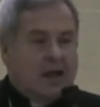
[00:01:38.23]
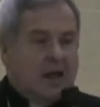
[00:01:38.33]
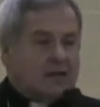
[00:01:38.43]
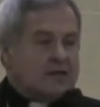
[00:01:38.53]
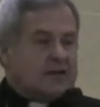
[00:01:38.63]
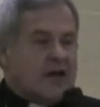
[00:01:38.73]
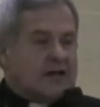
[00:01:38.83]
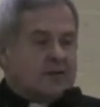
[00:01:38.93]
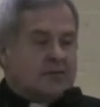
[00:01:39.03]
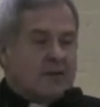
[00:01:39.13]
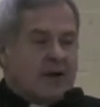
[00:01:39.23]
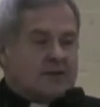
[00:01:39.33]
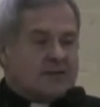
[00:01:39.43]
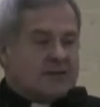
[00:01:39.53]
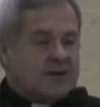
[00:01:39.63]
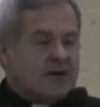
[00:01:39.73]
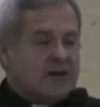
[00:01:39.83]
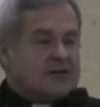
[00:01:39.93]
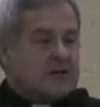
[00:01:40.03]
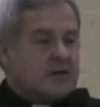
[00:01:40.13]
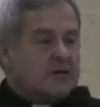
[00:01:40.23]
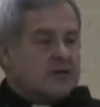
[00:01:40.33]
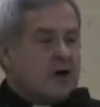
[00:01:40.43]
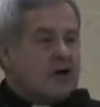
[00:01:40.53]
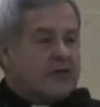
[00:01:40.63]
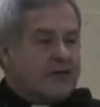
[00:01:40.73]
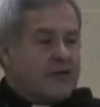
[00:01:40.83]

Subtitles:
In the document Pacem in Terris, there are